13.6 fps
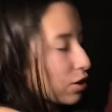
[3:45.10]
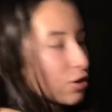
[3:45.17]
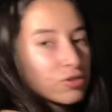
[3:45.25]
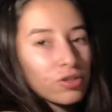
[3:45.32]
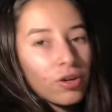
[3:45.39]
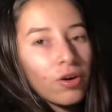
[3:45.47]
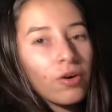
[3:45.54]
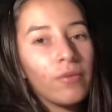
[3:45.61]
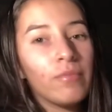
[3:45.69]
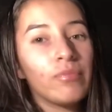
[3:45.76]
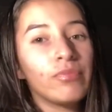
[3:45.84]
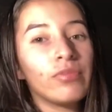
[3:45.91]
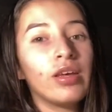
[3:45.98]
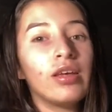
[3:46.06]
though, so
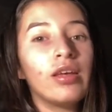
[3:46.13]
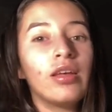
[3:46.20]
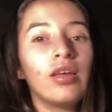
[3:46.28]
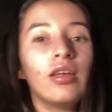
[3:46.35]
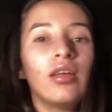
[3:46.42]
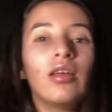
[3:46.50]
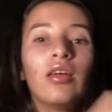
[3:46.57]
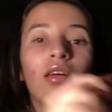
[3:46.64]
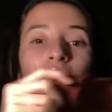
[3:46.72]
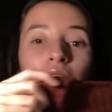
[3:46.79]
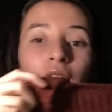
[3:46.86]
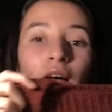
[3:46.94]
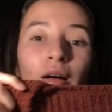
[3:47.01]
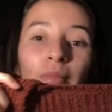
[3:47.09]

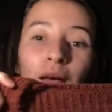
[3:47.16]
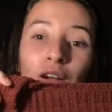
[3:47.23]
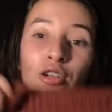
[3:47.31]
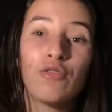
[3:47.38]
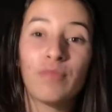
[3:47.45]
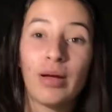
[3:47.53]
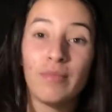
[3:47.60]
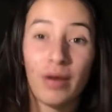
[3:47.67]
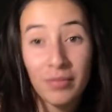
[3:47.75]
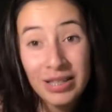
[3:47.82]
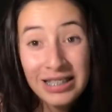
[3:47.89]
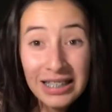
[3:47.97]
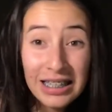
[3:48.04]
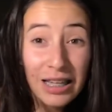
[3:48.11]
I don't know if my
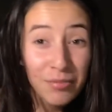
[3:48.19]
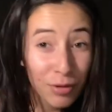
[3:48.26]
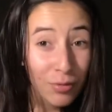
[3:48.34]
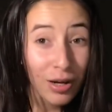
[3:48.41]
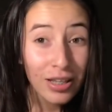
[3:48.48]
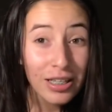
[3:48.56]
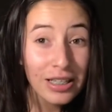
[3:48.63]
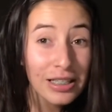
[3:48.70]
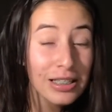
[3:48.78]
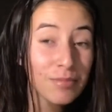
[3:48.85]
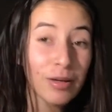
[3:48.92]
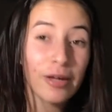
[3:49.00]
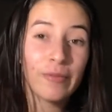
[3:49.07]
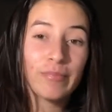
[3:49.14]
mommy's gonna let me wear
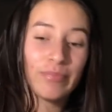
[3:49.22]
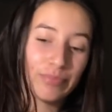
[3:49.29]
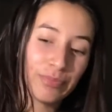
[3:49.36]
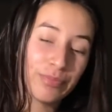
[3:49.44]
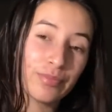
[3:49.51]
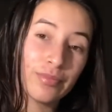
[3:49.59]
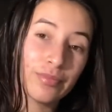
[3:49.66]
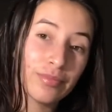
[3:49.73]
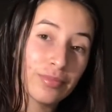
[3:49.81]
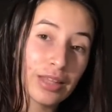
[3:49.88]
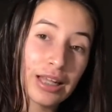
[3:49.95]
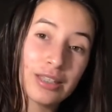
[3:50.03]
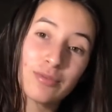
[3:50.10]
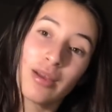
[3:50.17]
this, but
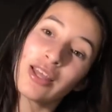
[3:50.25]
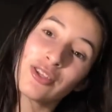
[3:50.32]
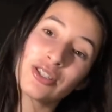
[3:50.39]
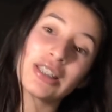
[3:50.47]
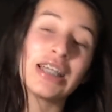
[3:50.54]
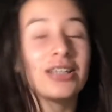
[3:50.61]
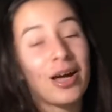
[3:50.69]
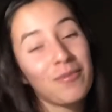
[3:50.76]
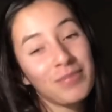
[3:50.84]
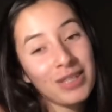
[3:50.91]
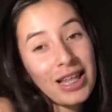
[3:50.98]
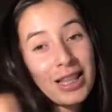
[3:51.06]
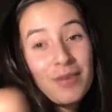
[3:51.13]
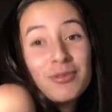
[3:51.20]
that's why I wish tank
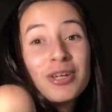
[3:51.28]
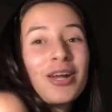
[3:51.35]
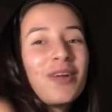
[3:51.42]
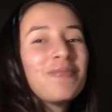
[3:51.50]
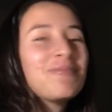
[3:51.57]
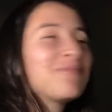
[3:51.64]
tops. Let me try it on.